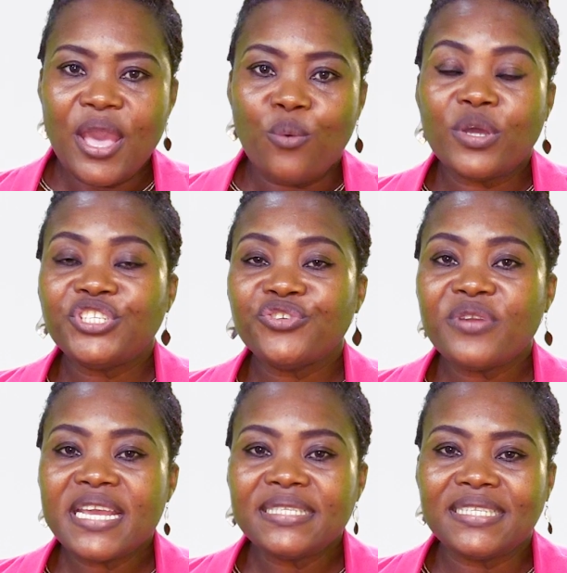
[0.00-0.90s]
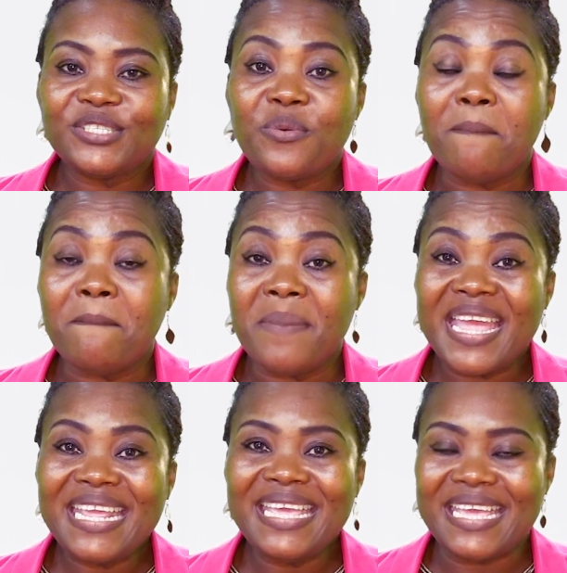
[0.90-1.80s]
were traced to
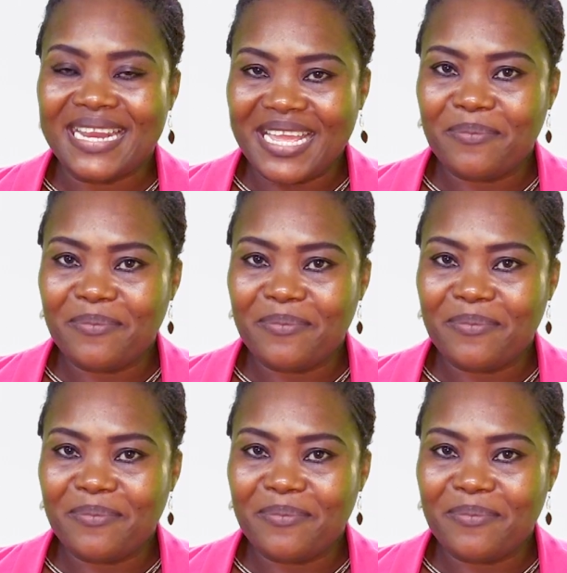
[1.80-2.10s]
many healing